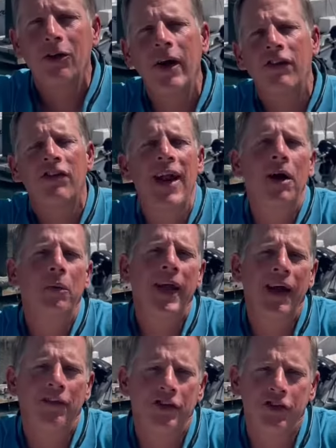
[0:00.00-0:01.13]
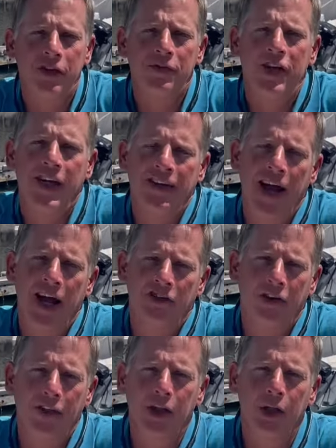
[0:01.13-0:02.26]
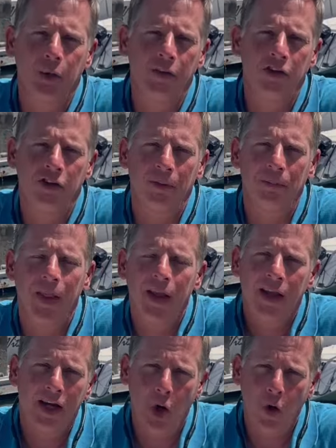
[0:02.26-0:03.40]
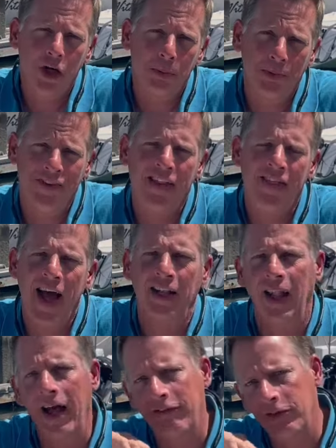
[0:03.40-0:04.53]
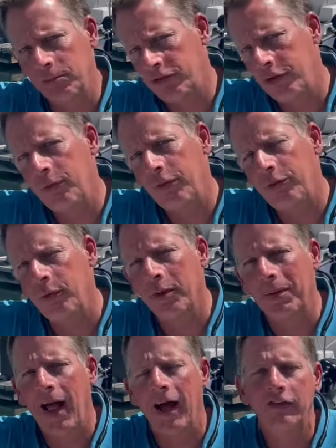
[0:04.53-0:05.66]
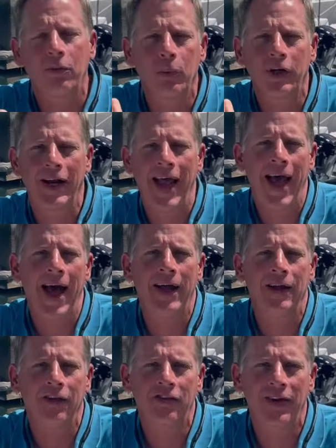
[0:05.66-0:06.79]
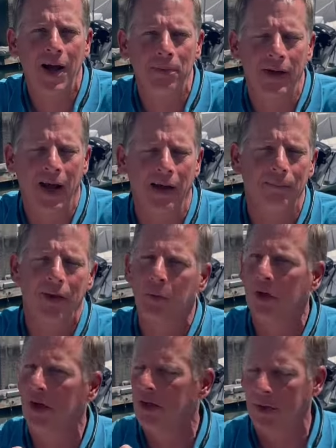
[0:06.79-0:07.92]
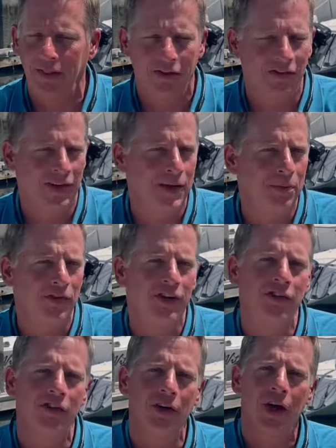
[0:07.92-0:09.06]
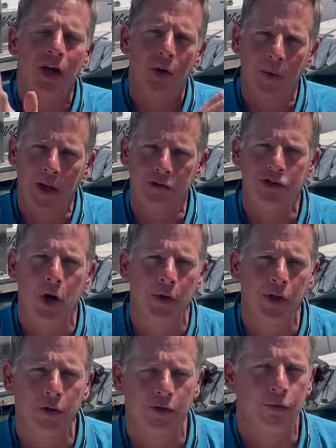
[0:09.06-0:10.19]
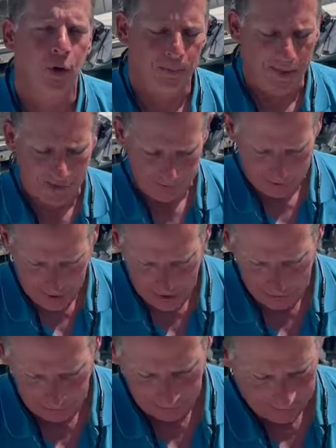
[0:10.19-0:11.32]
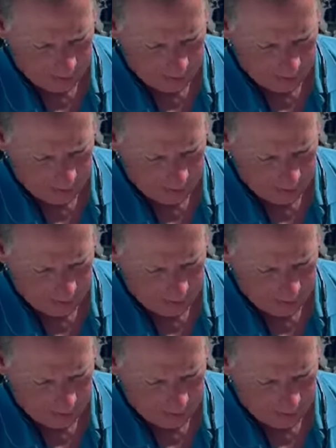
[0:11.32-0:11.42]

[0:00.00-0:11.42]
Great, so now we have the jib sheet attached to the clew of the jib. In order to prevent that line from shooting through the blocks, we're going to add a stopper knot. And we're going to do it the same procedure when I was showing you the 4 basic knots.